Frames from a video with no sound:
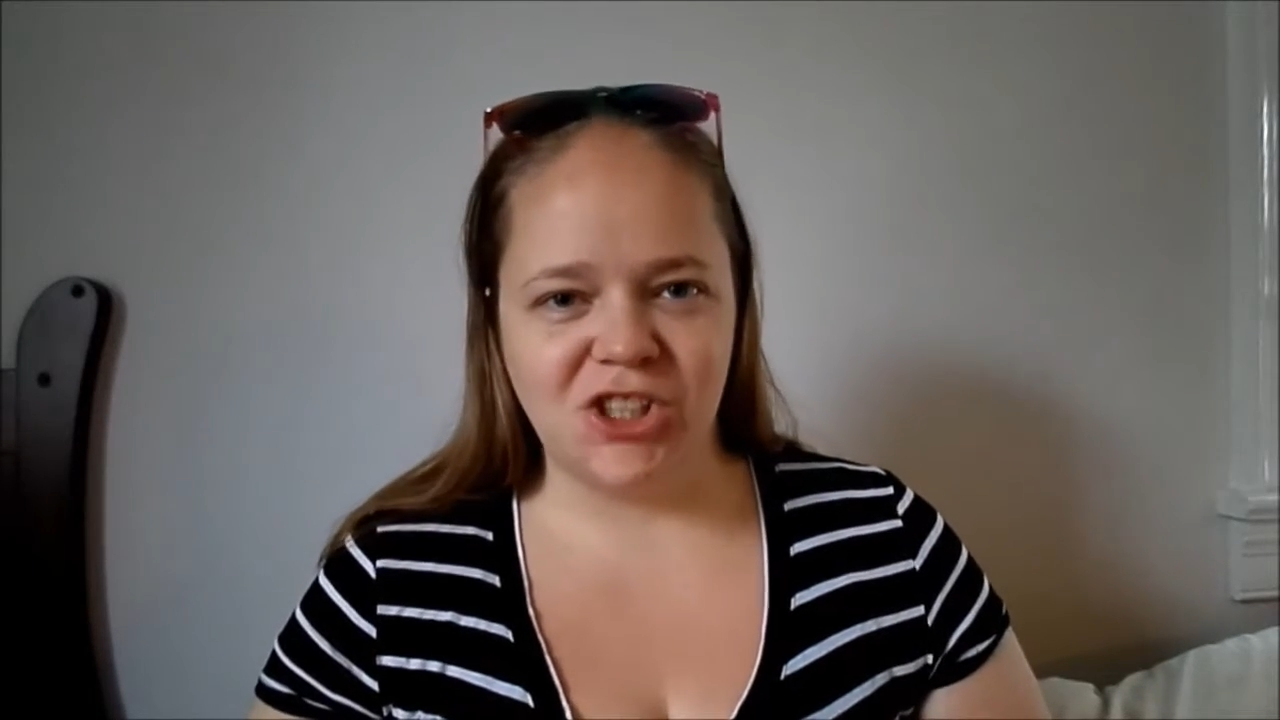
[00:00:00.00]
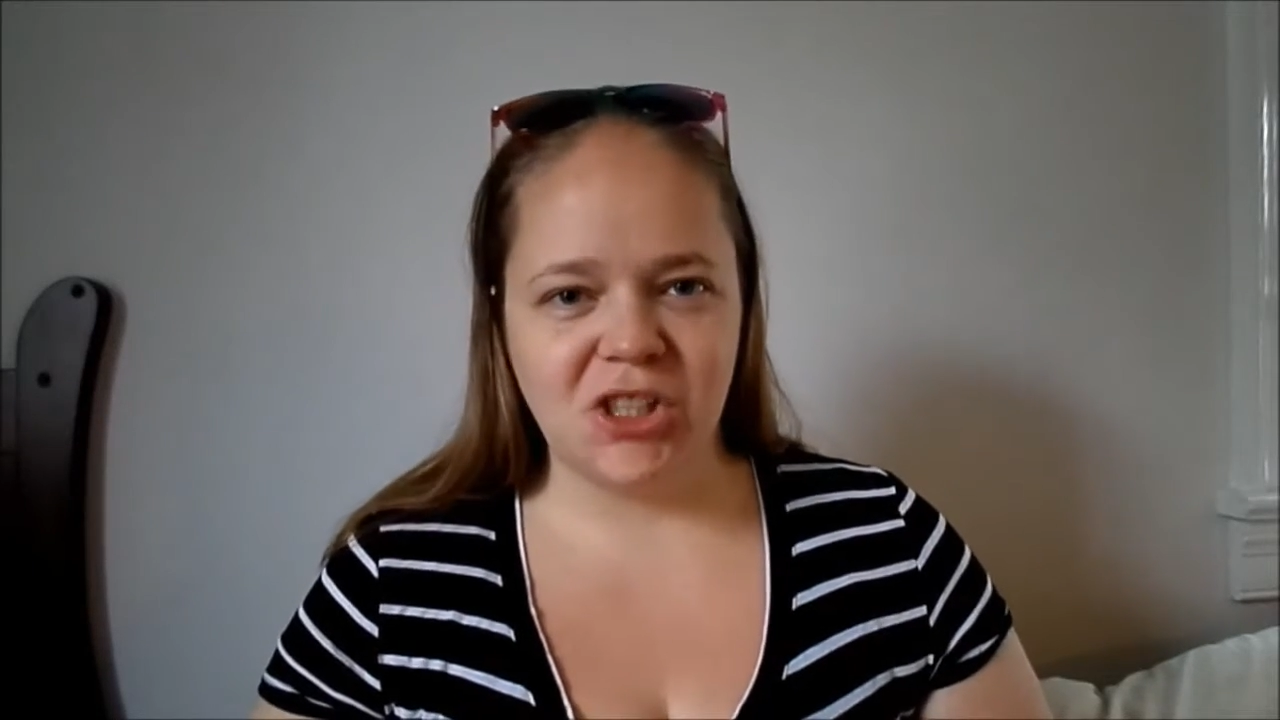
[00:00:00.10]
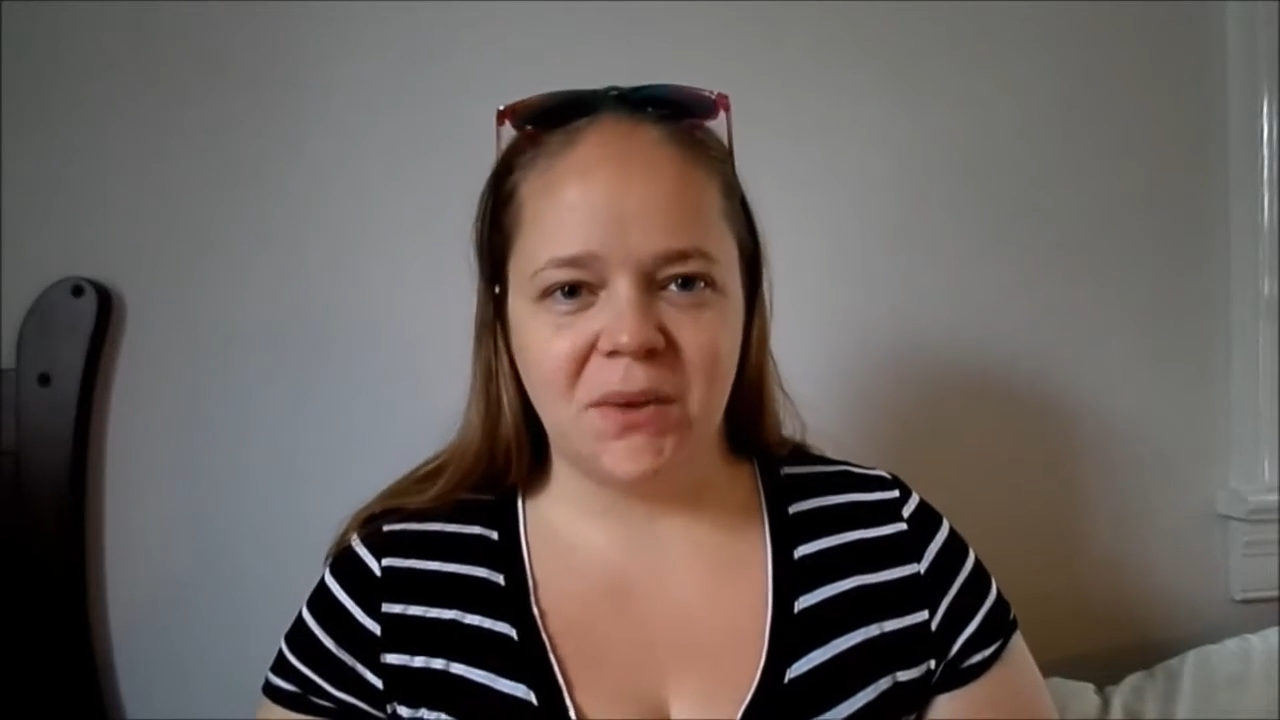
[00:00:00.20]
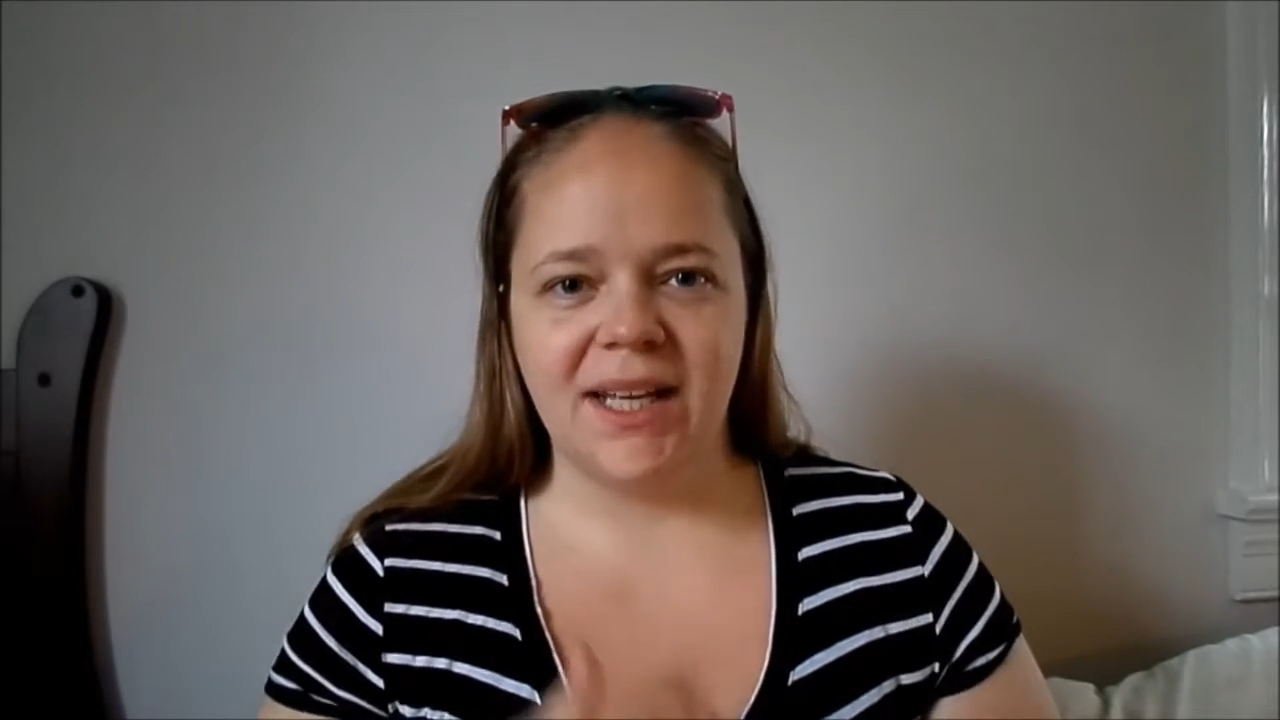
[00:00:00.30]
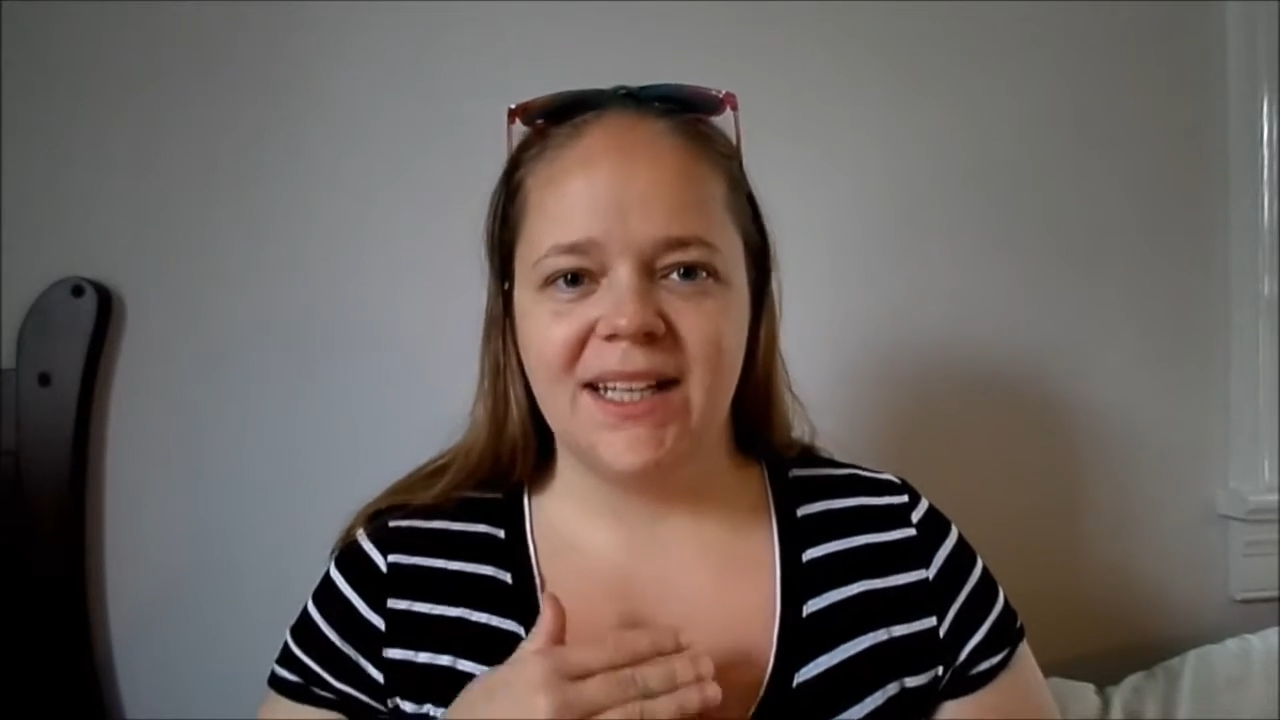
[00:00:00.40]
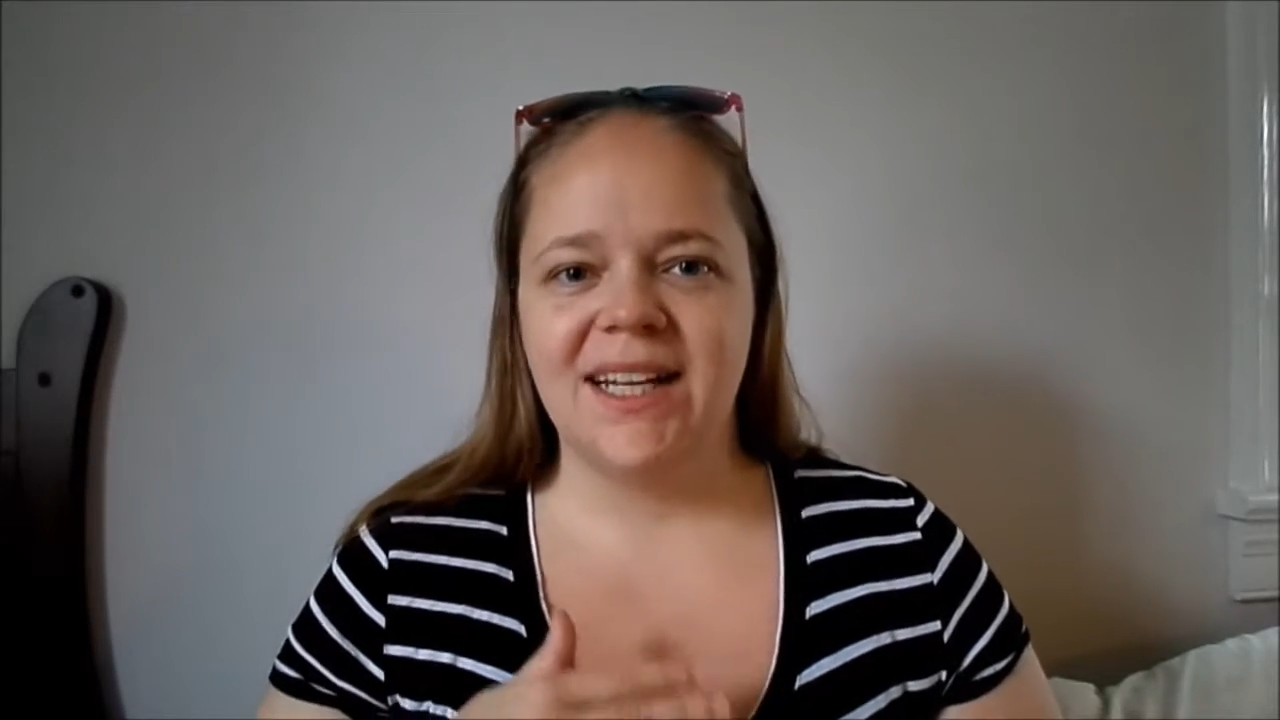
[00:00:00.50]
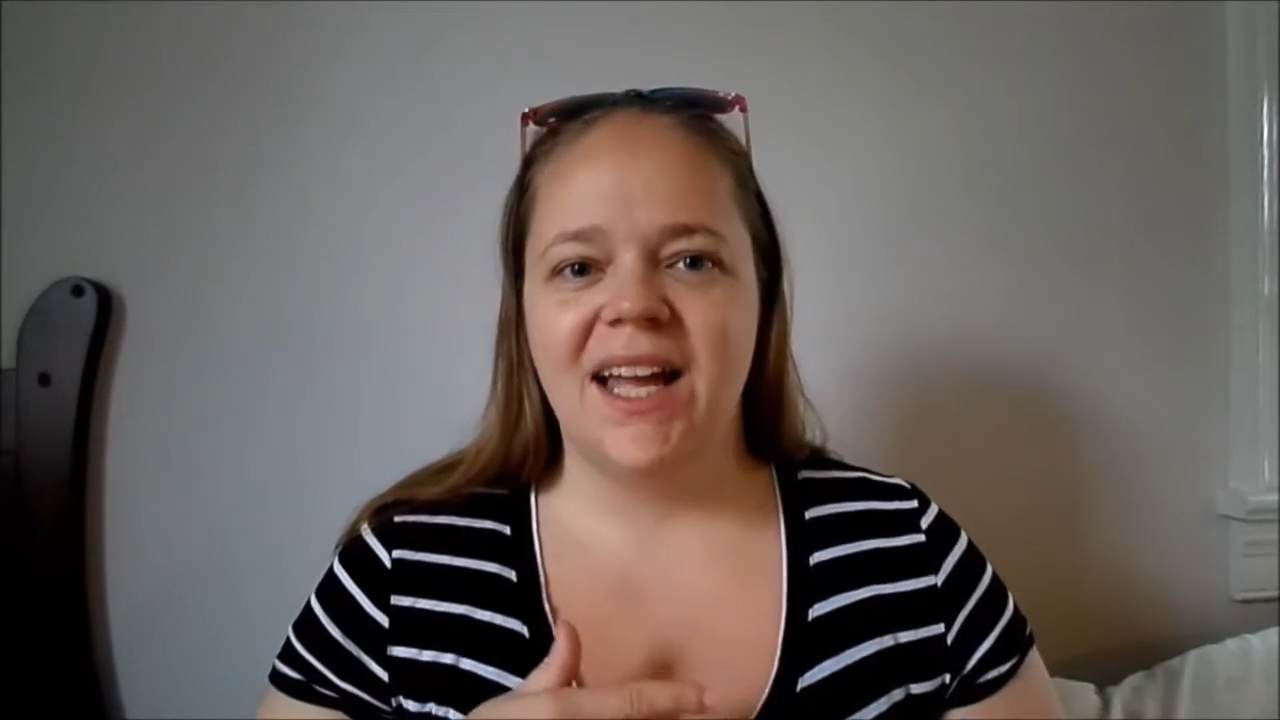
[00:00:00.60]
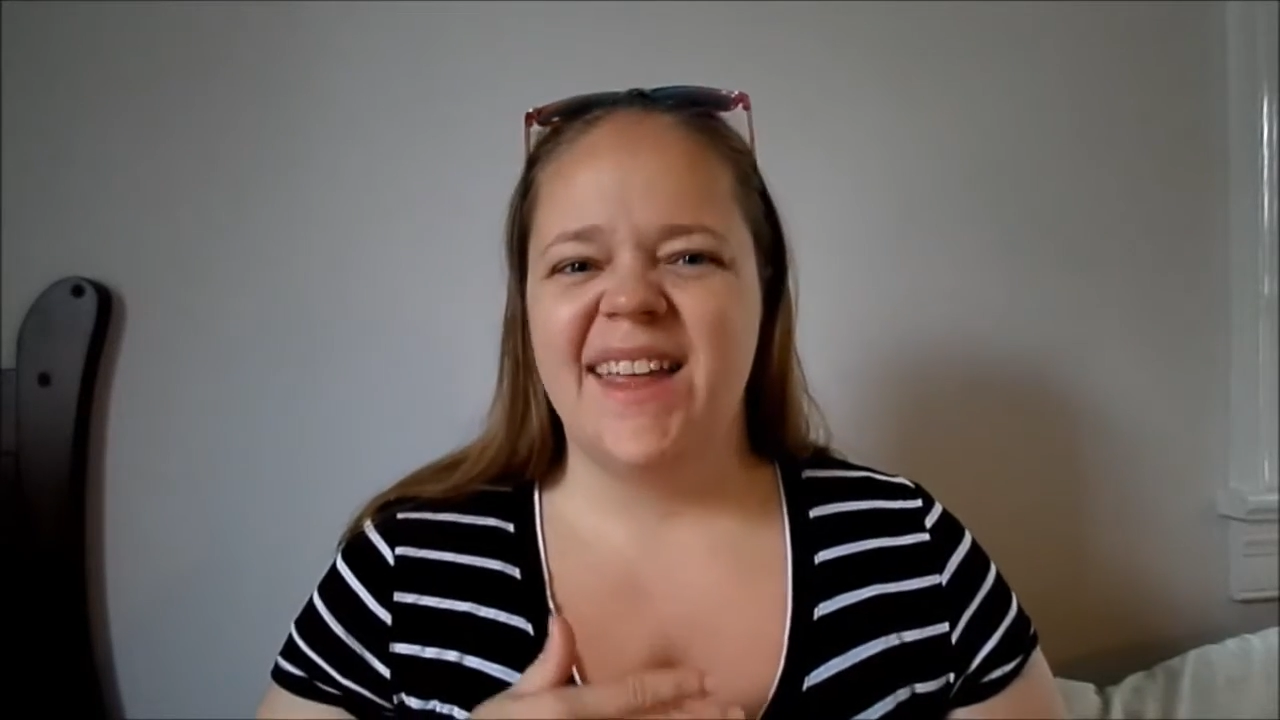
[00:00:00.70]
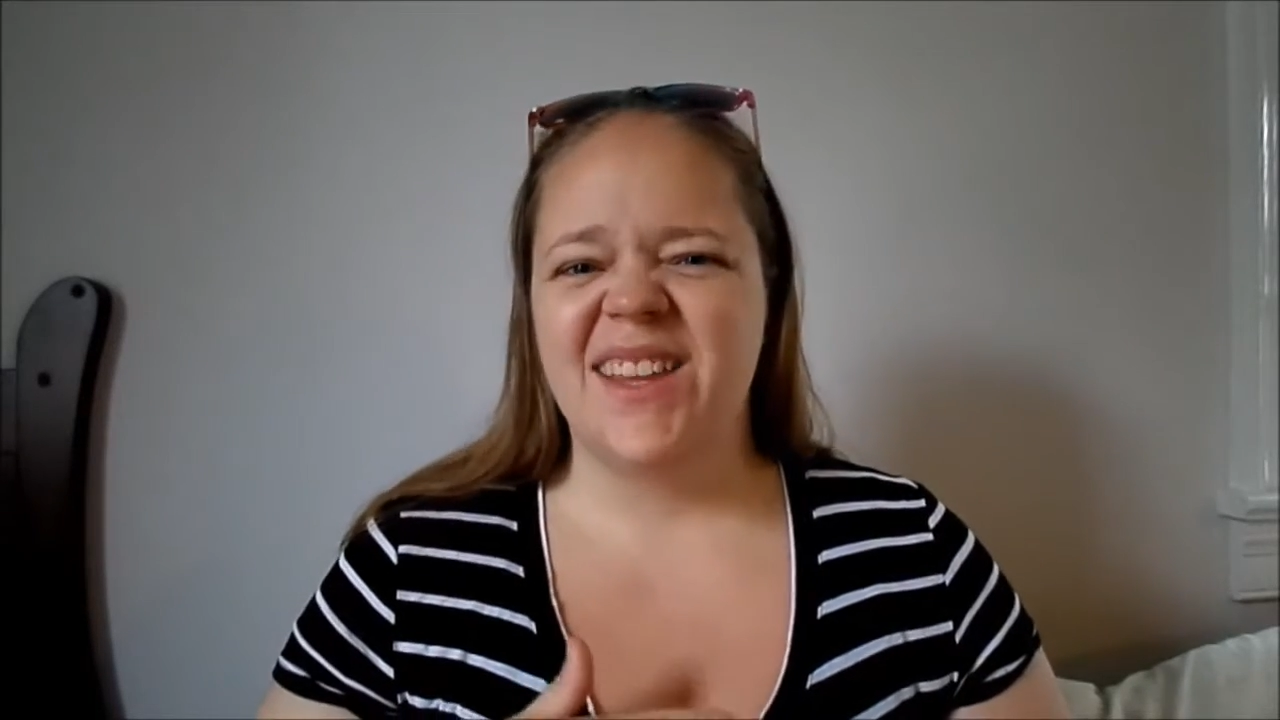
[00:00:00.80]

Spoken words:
do it,